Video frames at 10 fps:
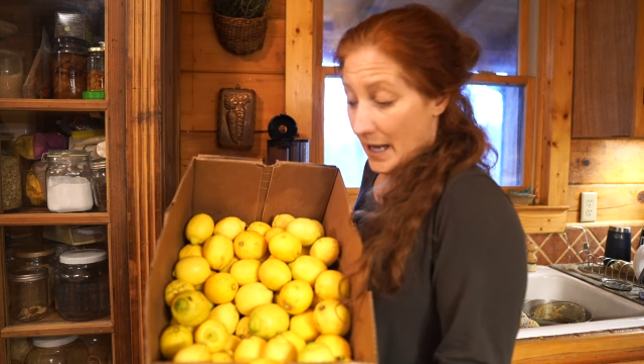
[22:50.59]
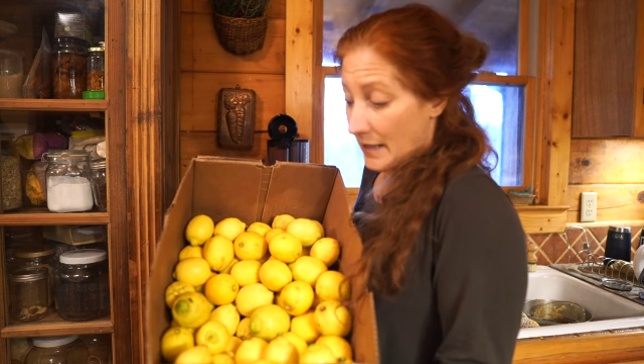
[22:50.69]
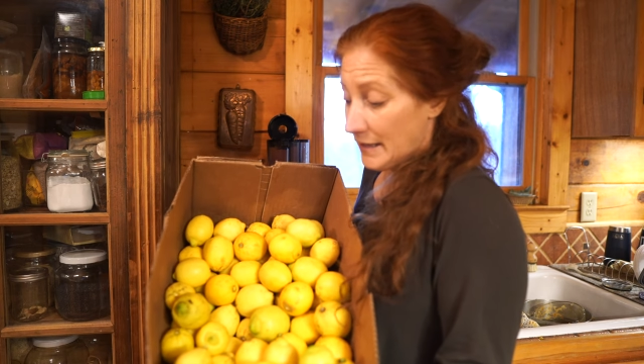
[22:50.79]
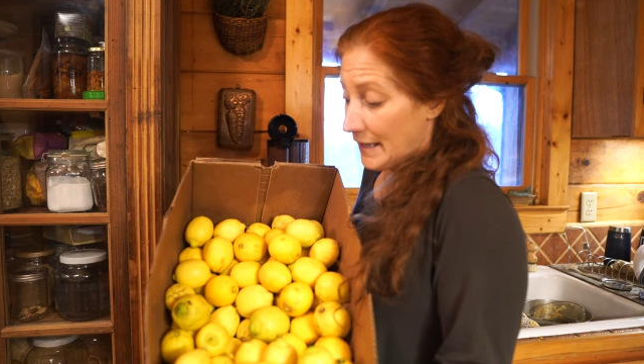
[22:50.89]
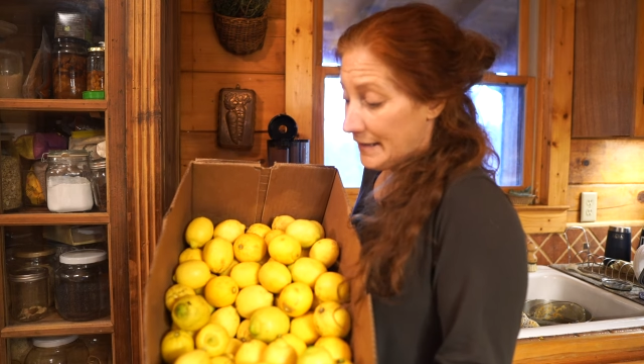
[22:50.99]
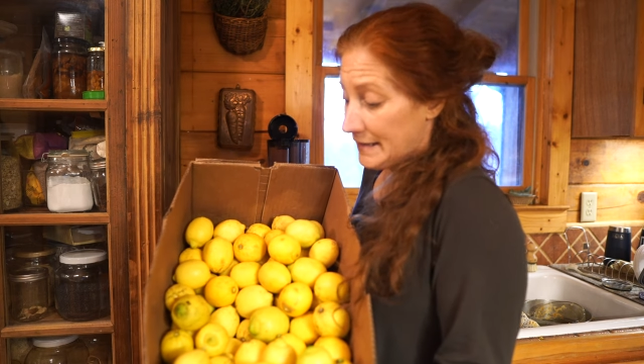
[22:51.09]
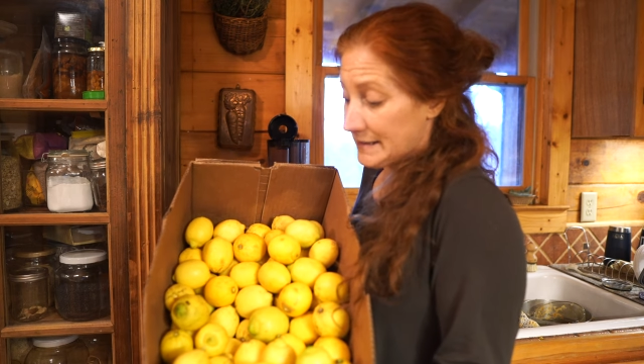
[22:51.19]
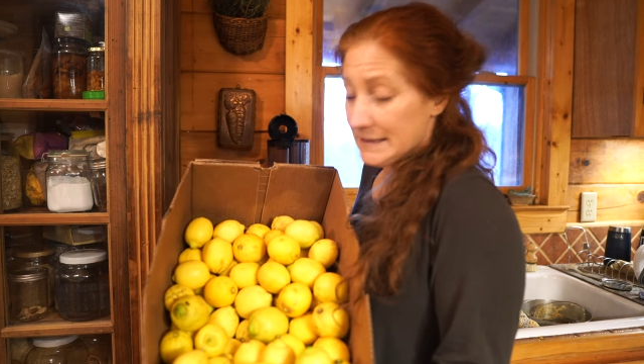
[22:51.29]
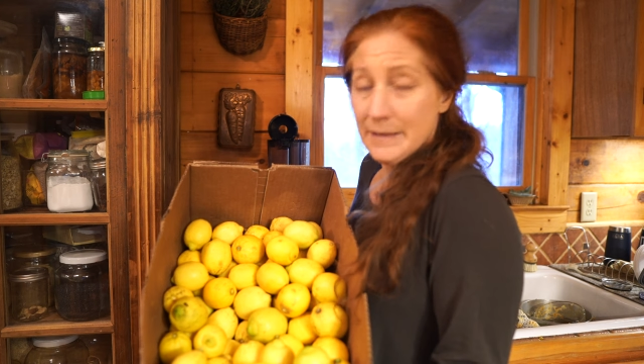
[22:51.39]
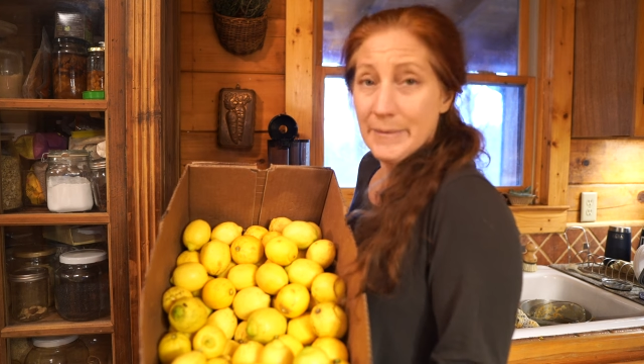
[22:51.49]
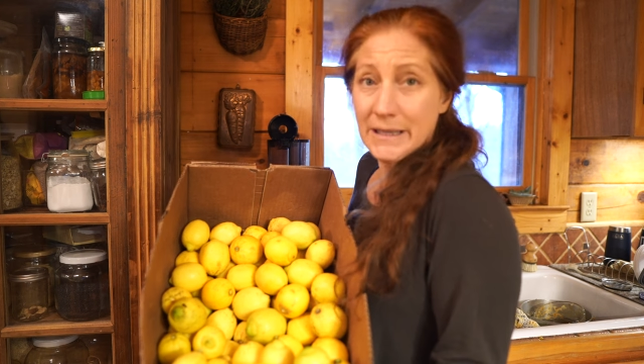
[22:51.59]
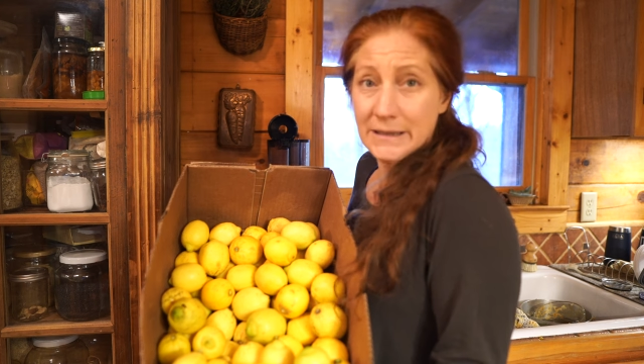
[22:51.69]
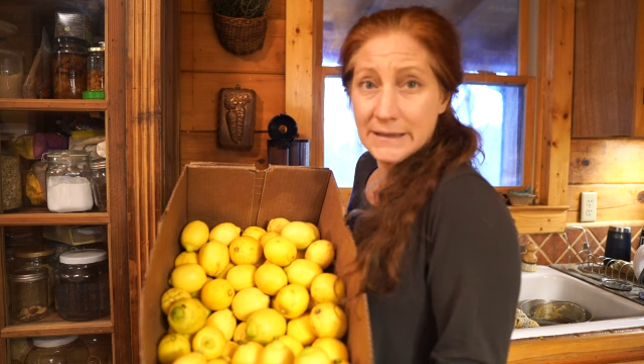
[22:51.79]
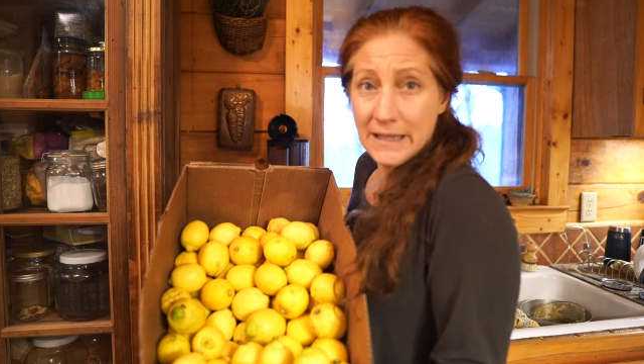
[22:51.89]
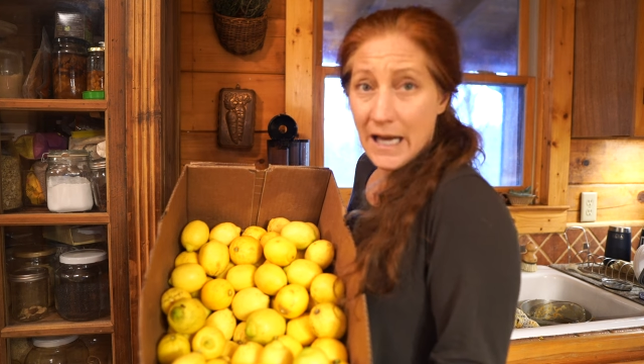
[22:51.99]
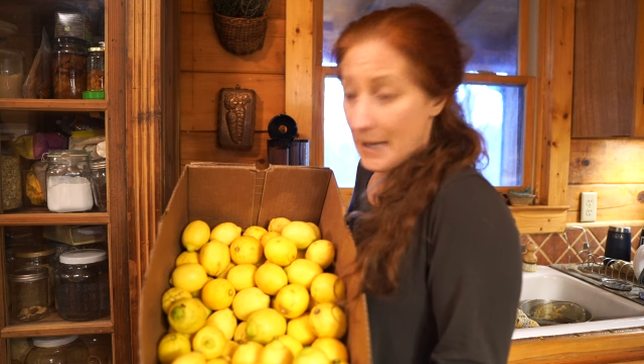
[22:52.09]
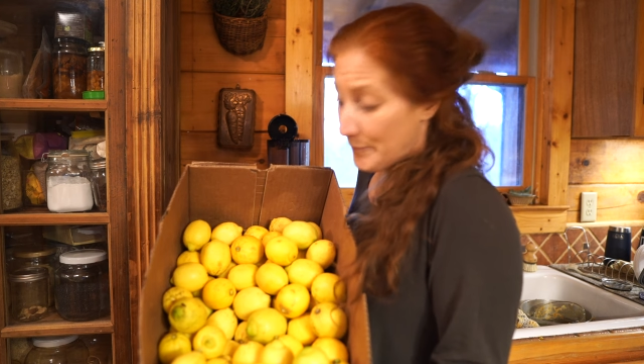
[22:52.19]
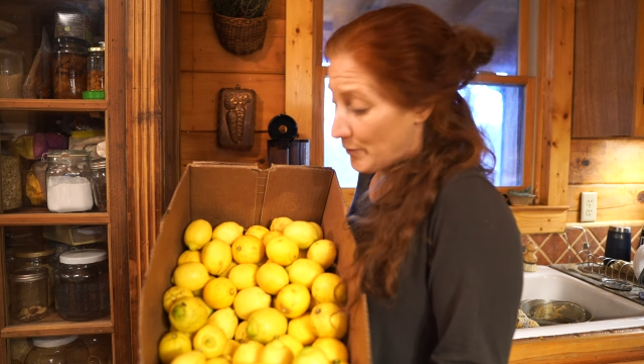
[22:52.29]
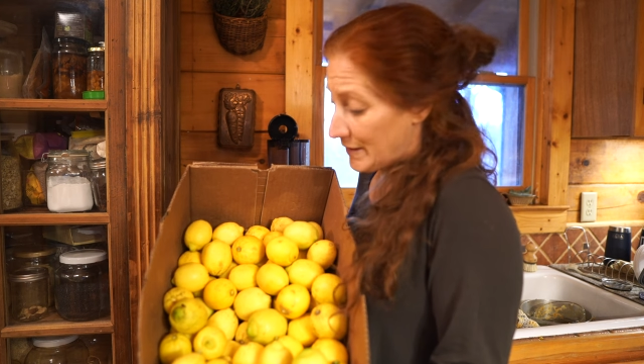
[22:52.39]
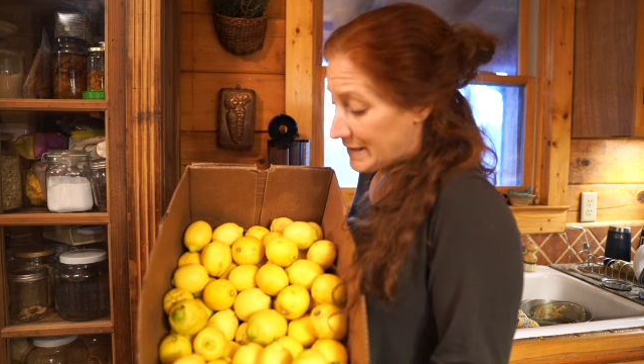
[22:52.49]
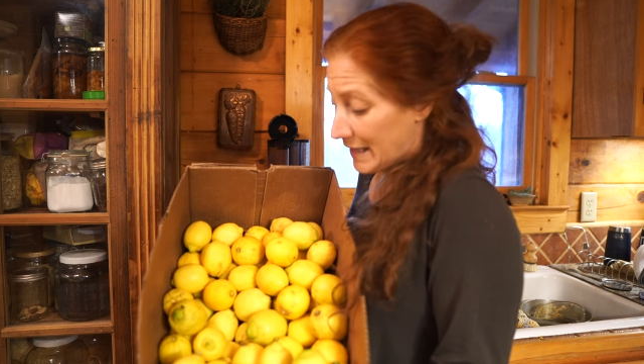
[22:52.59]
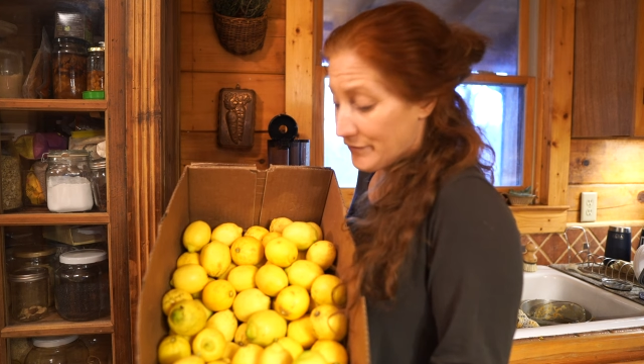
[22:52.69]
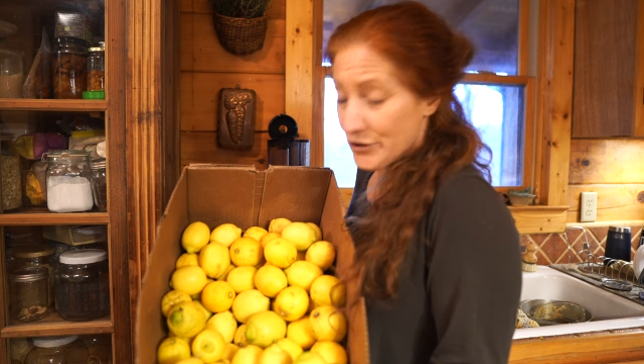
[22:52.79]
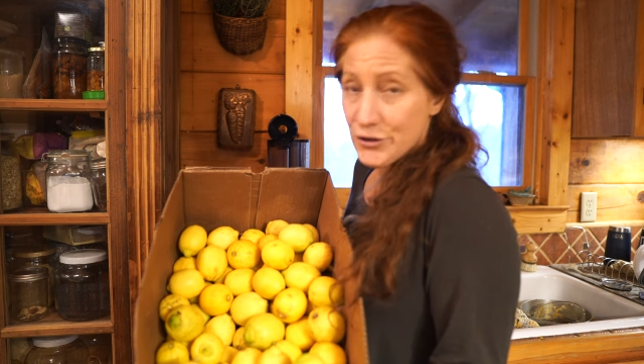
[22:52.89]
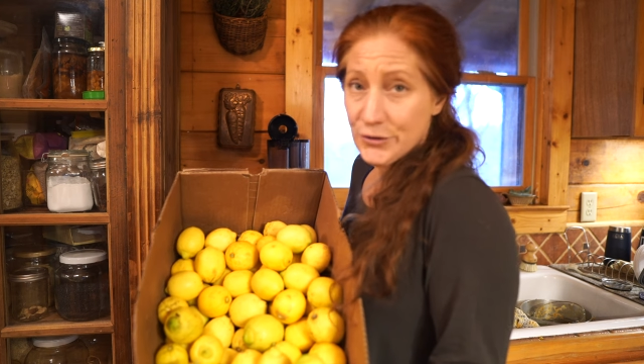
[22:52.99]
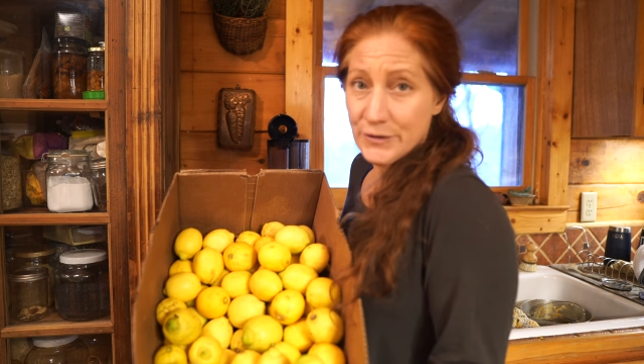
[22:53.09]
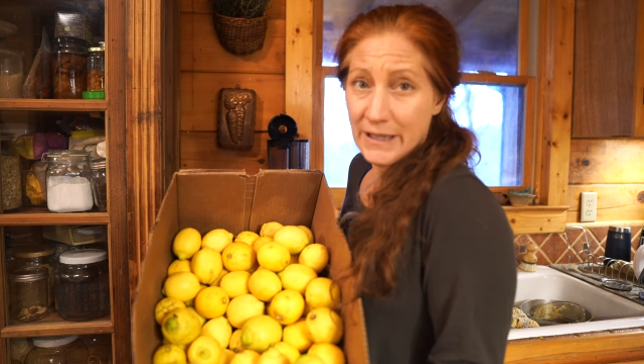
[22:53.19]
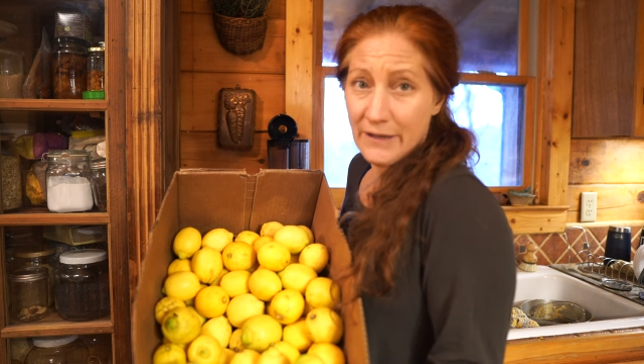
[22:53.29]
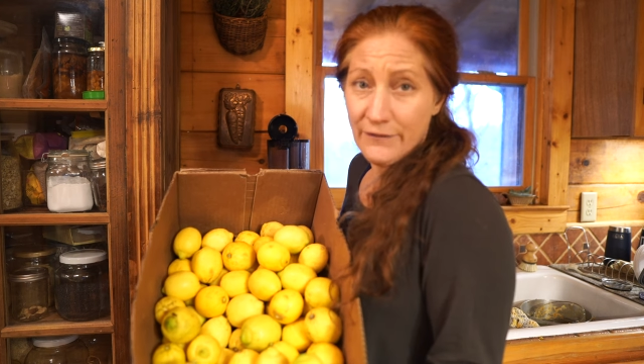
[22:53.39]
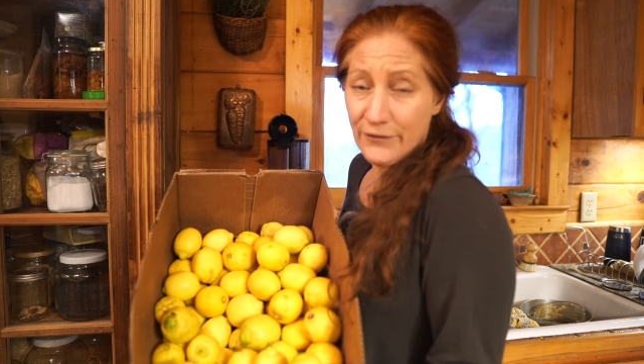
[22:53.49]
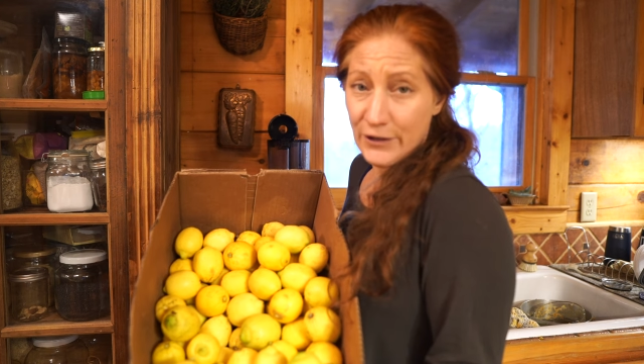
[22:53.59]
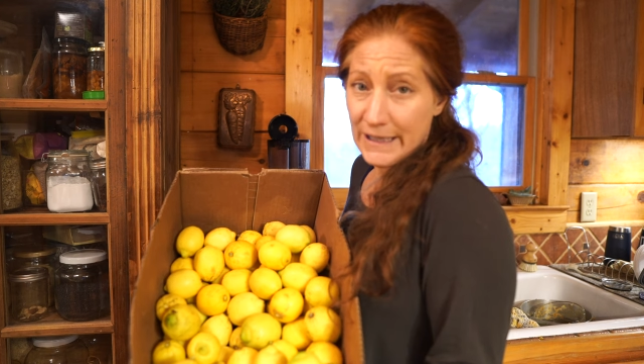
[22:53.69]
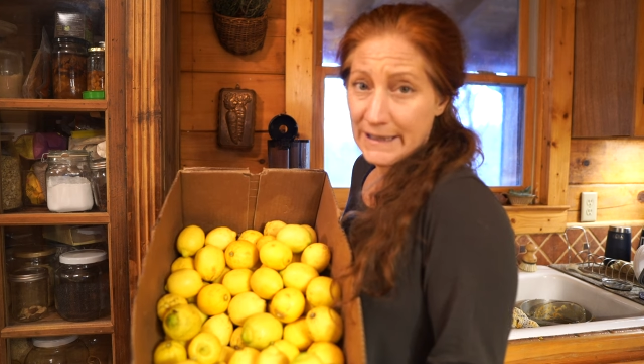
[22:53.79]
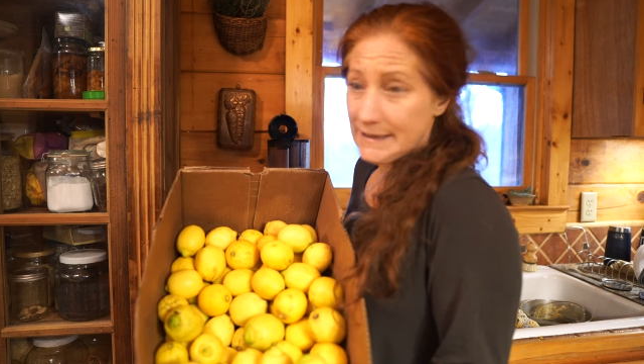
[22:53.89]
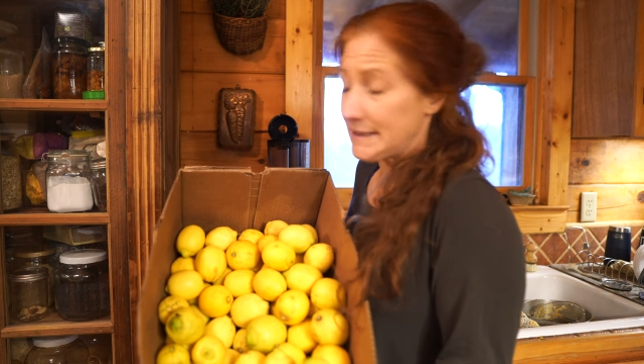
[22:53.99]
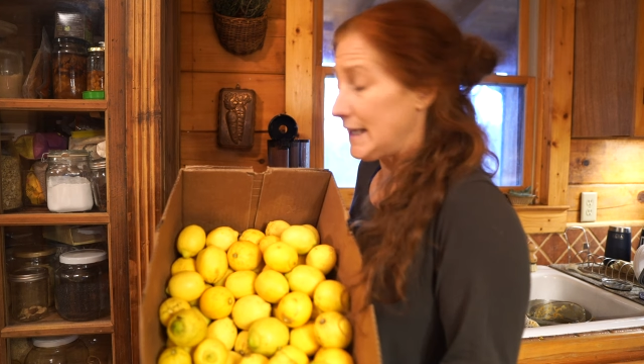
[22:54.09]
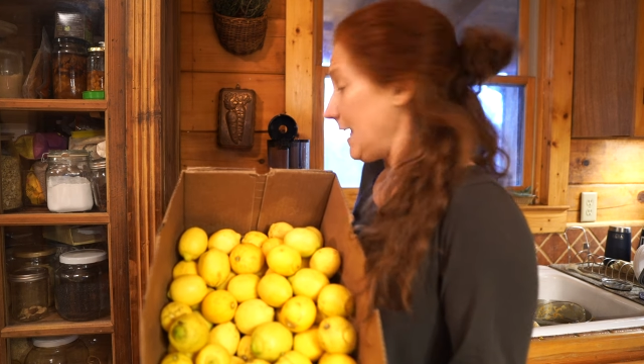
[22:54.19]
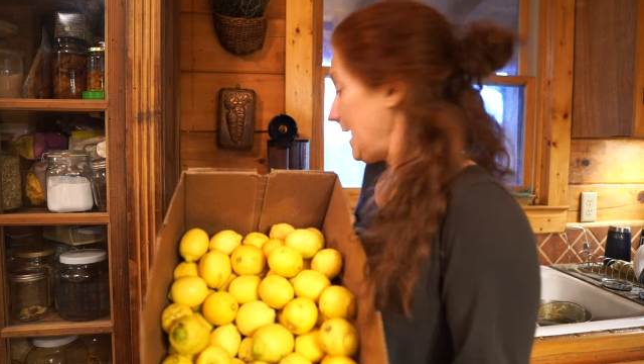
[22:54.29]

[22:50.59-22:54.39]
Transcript: A lot of these lemons I'm going to have to juice and freeze